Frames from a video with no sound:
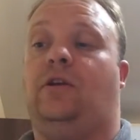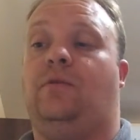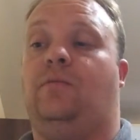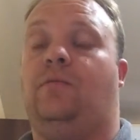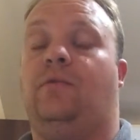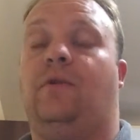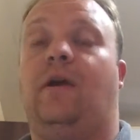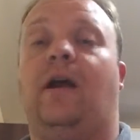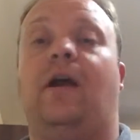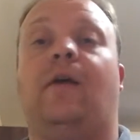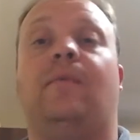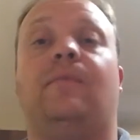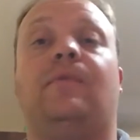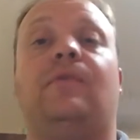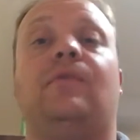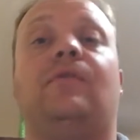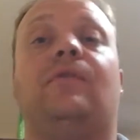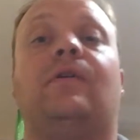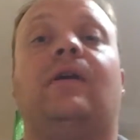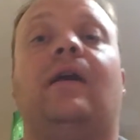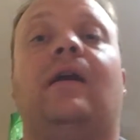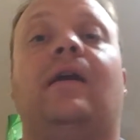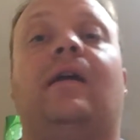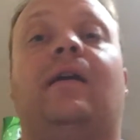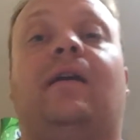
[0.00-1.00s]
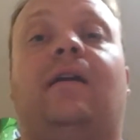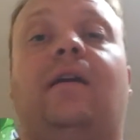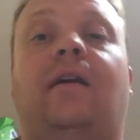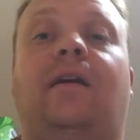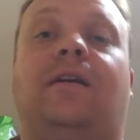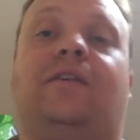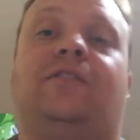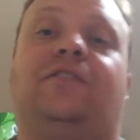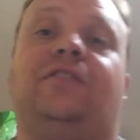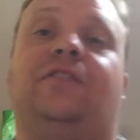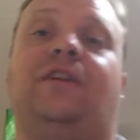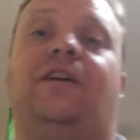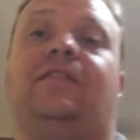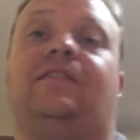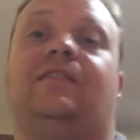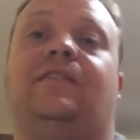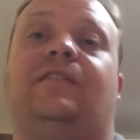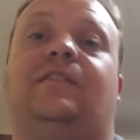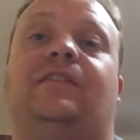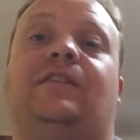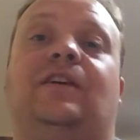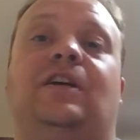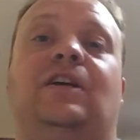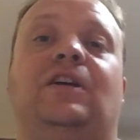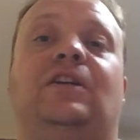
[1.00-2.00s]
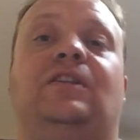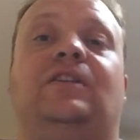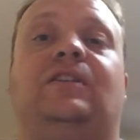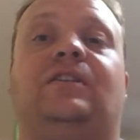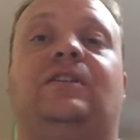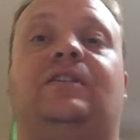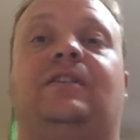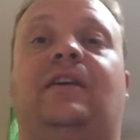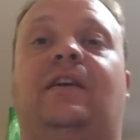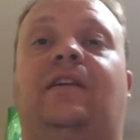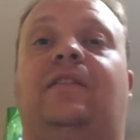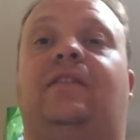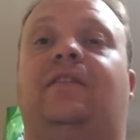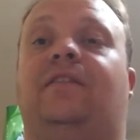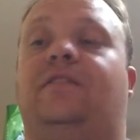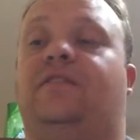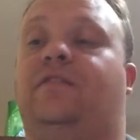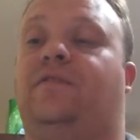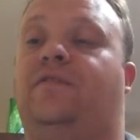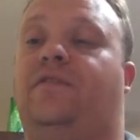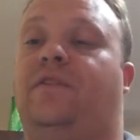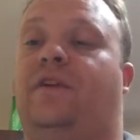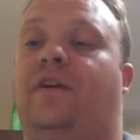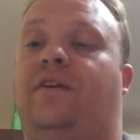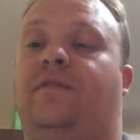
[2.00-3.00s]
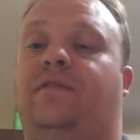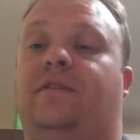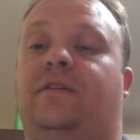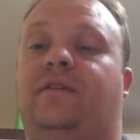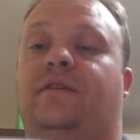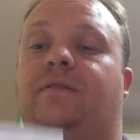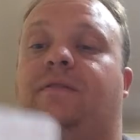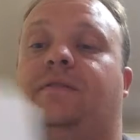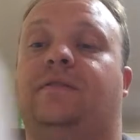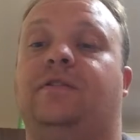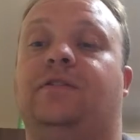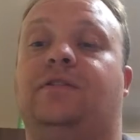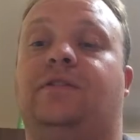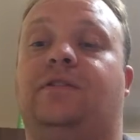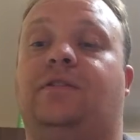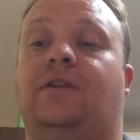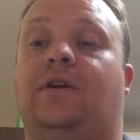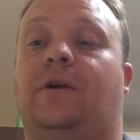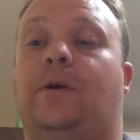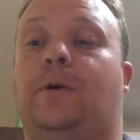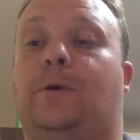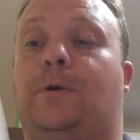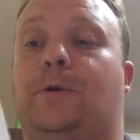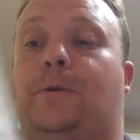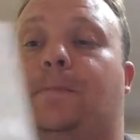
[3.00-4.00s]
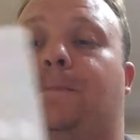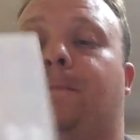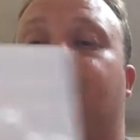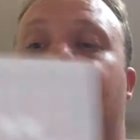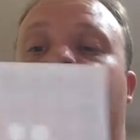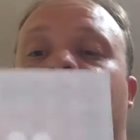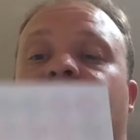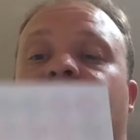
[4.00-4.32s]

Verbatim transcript: it will help you get kick started to take things further. So,